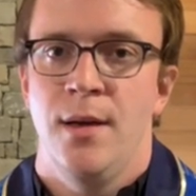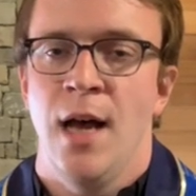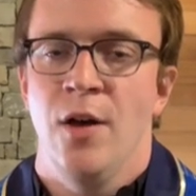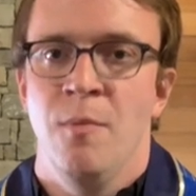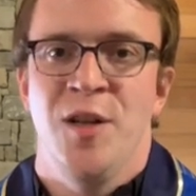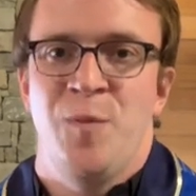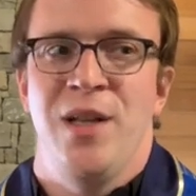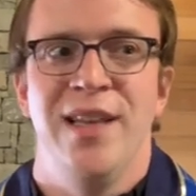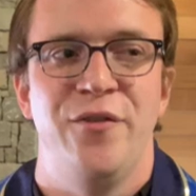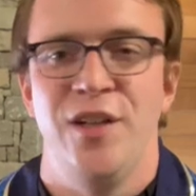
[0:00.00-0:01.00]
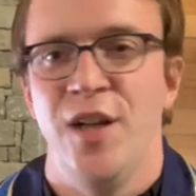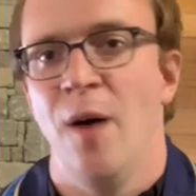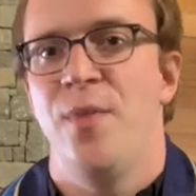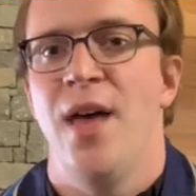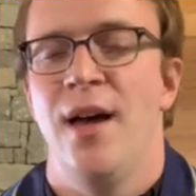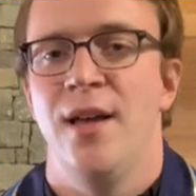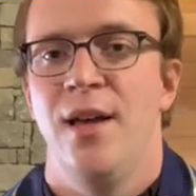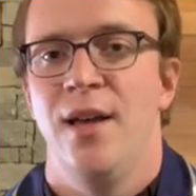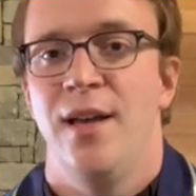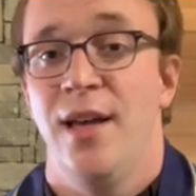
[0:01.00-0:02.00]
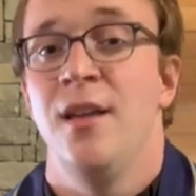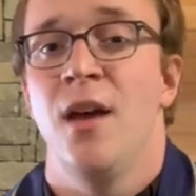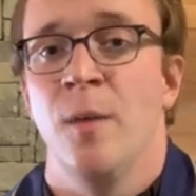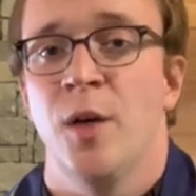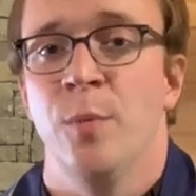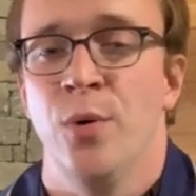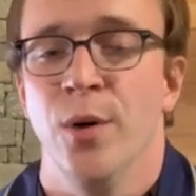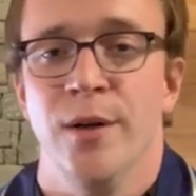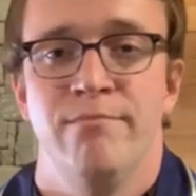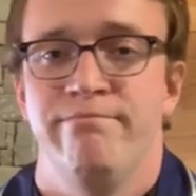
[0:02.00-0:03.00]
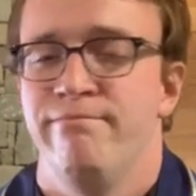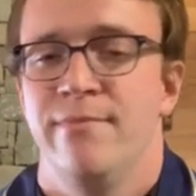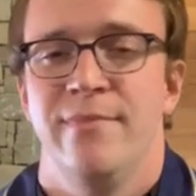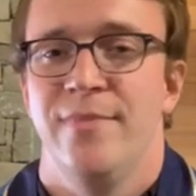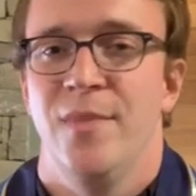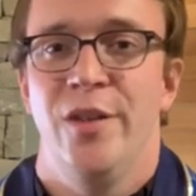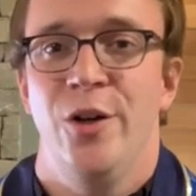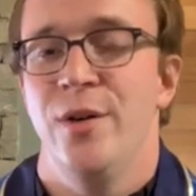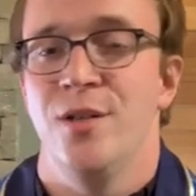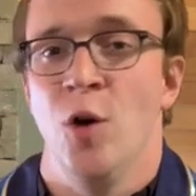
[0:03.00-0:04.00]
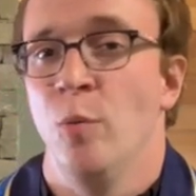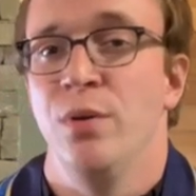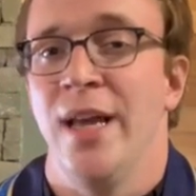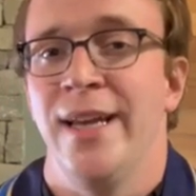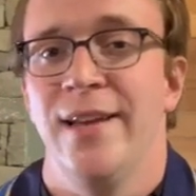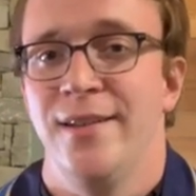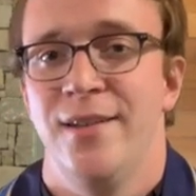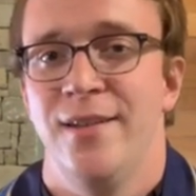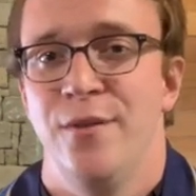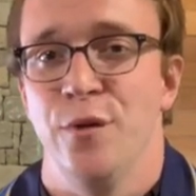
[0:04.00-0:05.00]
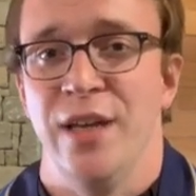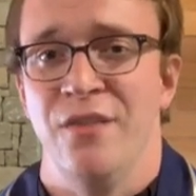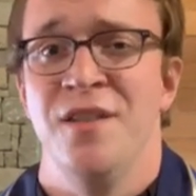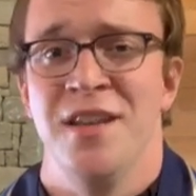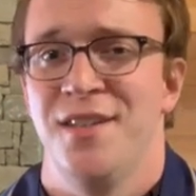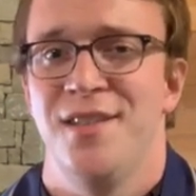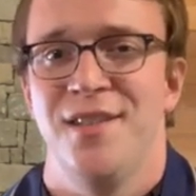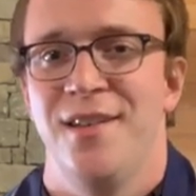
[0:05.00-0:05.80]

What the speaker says: Now it must be lifted up that in Yom Kippur, there is no blanket forgiveness.